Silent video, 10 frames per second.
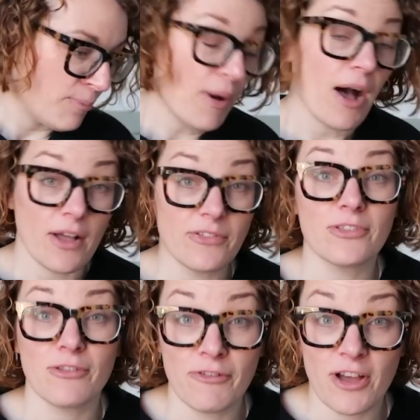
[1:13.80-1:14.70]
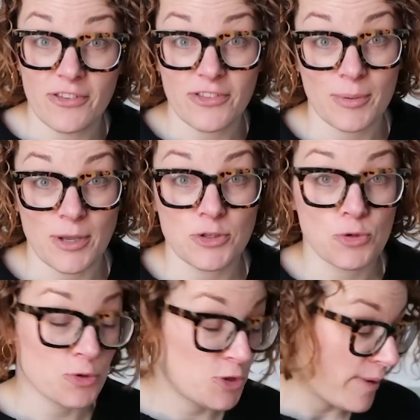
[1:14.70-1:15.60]
But the first thing I'm going to
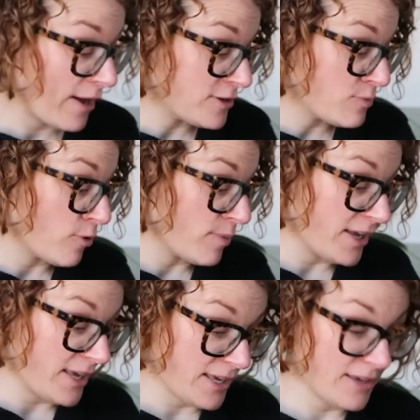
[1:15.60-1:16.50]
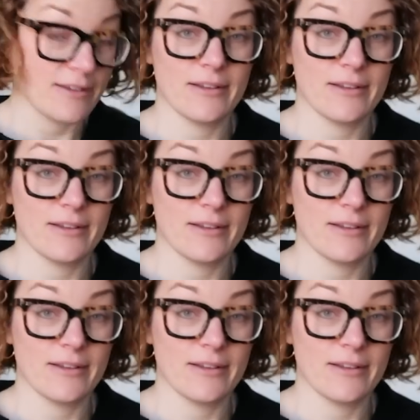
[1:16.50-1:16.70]
talk to you about is probably,